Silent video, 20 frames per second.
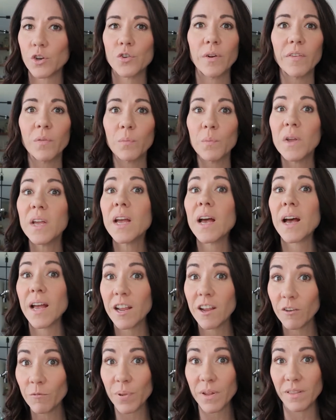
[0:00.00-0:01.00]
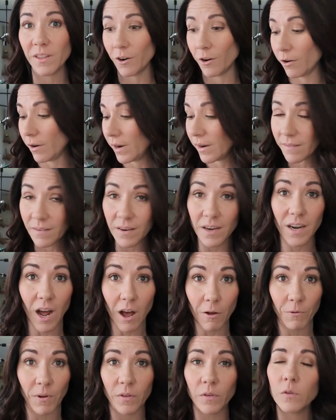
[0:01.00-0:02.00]
Trust me, I have been there. It is
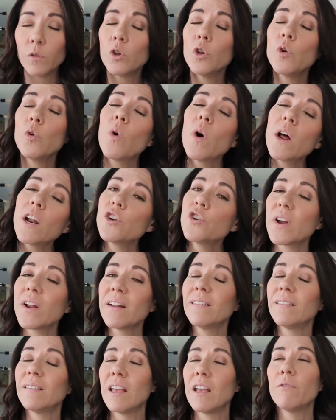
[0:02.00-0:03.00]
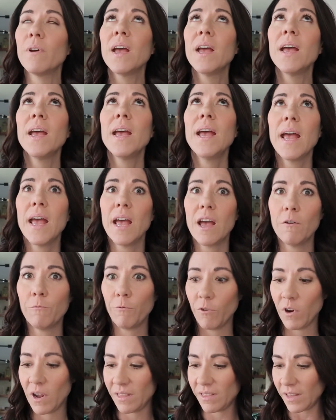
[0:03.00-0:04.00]
not fun. So you want to try to save
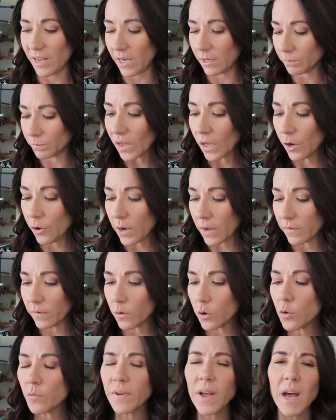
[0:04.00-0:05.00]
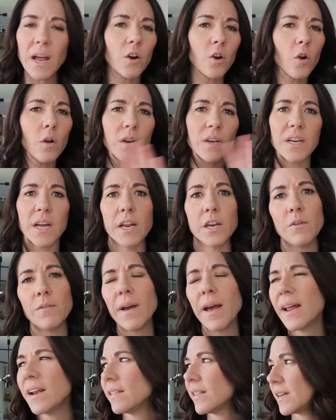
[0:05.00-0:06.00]
everything. Okay, so you've got it all done. You
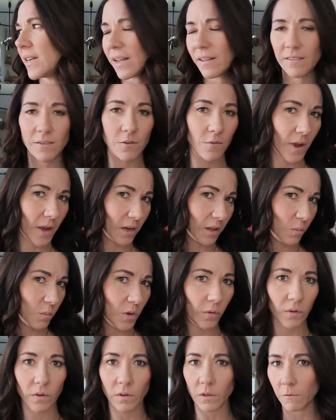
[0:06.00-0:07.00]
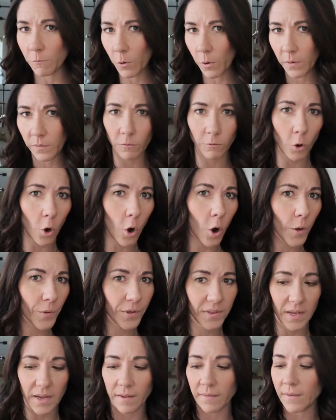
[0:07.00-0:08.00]
added the text, you added the music, the voiceover, all the
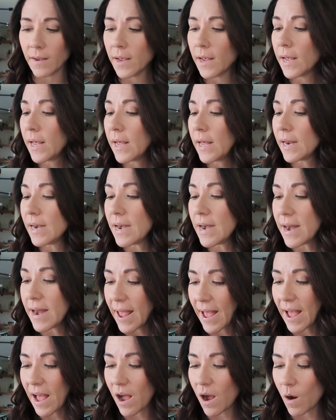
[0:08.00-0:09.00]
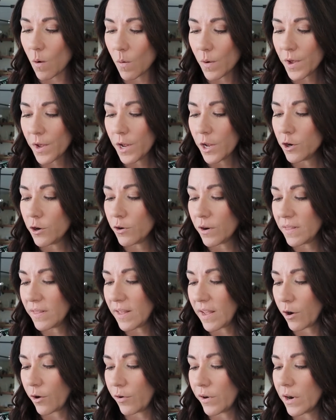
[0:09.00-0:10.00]
things. Now you're in
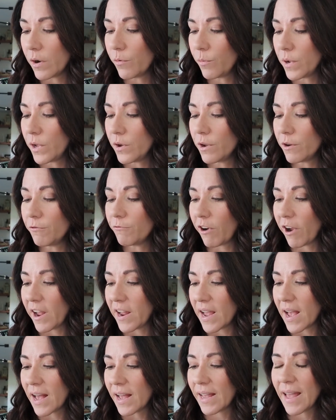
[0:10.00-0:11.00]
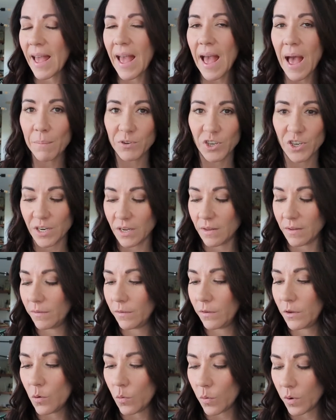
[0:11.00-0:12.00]
the area where you can write a caption.
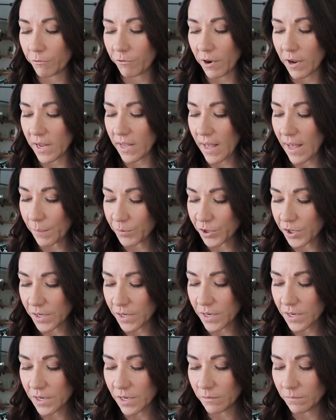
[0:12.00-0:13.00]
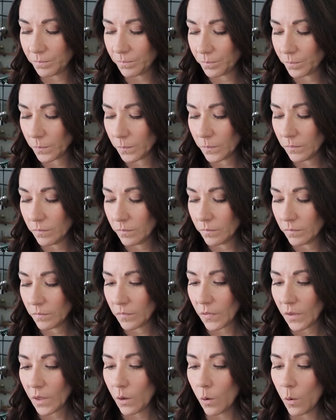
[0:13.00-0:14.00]
So you want to write caption,
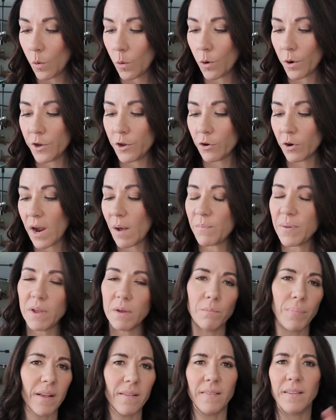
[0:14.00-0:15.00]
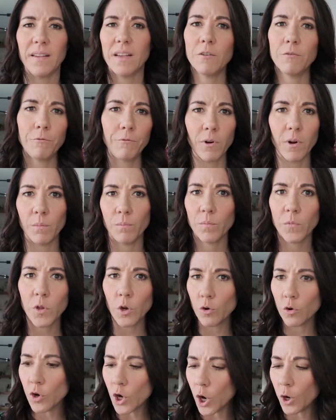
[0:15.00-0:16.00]
or you're copy and pasting it from
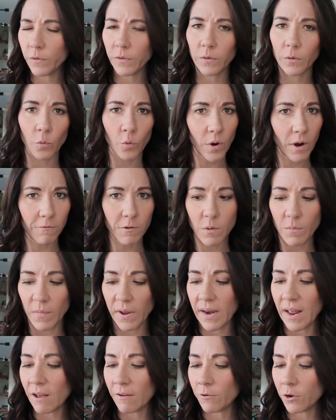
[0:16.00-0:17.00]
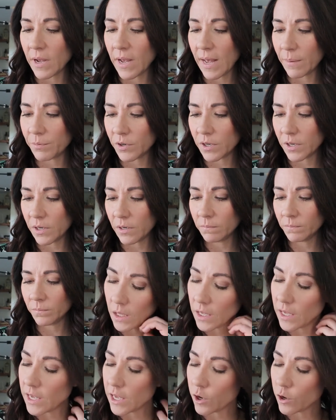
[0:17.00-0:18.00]
your notes or wherever you might have your caption.
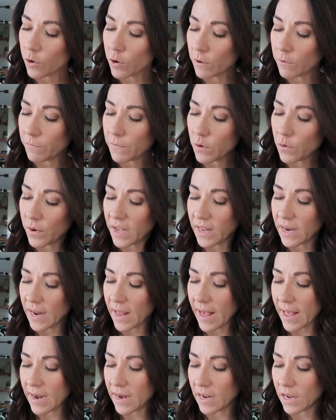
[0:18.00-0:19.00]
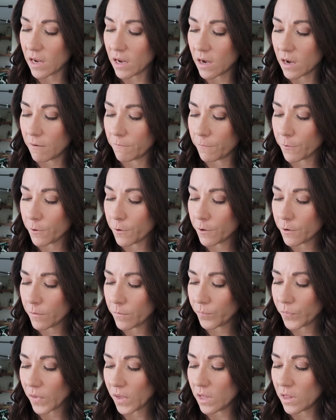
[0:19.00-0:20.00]
Here, if you hit edit cover
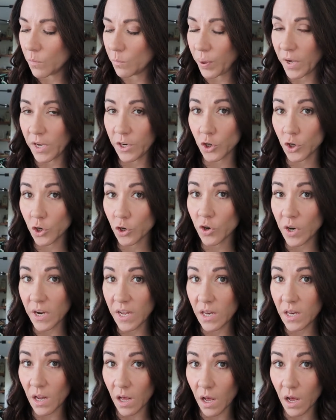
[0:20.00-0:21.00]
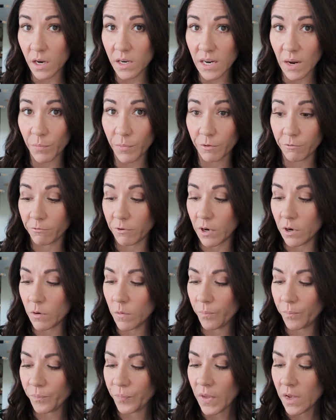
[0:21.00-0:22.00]
in the picture on top of the
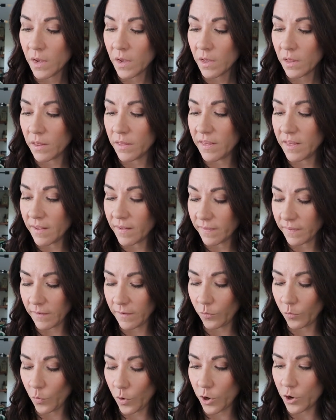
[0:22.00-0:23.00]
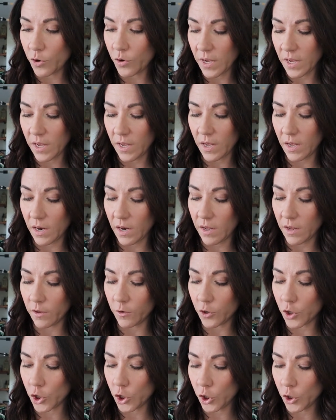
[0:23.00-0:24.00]
reel, this is where you can
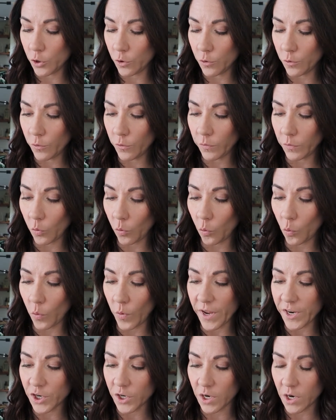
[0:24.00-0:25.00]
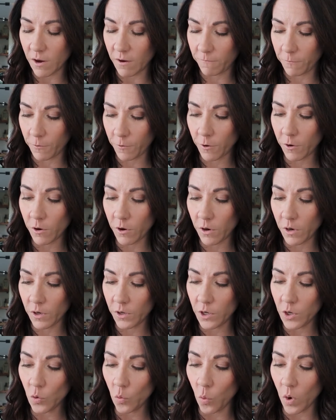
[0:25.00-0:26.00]
choose which cover
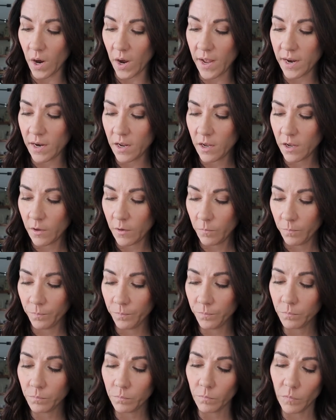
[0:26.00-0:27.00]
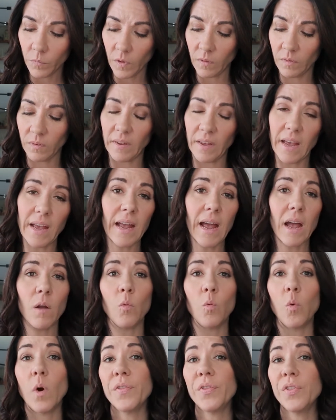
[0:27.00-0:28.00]
you want. Say I
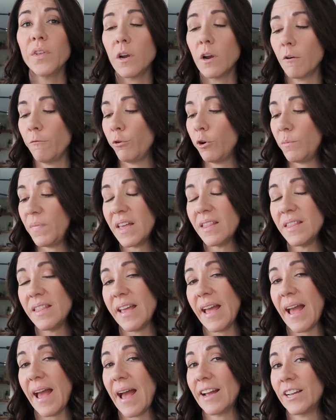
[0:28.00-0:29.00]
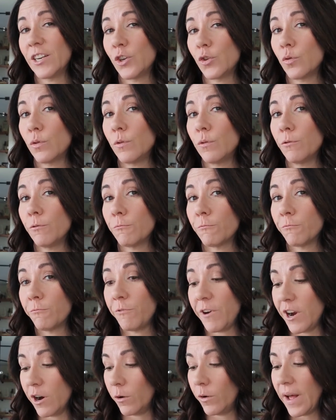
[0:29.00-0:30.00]
want the cover to be in the actual
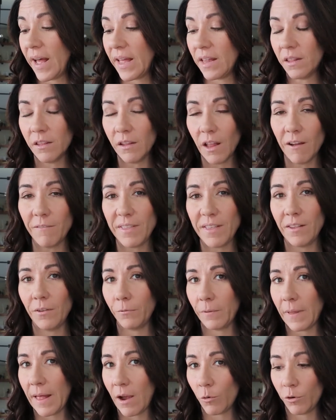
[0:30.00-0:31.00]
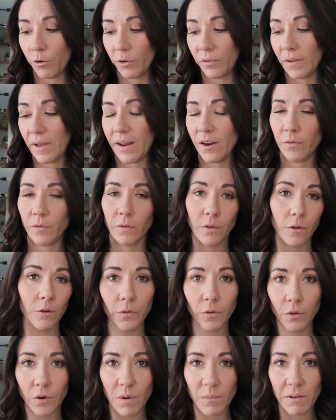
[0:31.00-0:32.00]
reel. I love these flowers. It
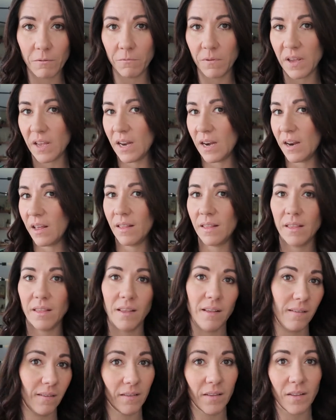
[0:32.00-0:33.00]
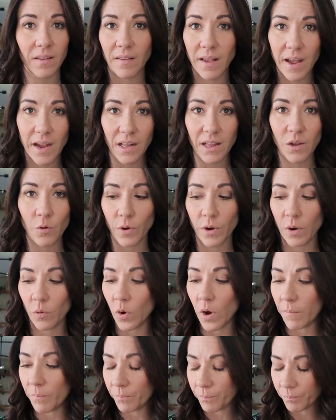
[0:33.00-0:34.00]
looks good on my feed. This is exactly what I
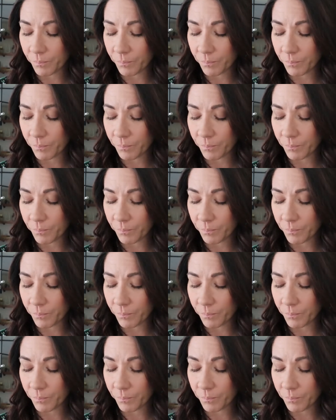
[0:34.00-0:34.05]
want.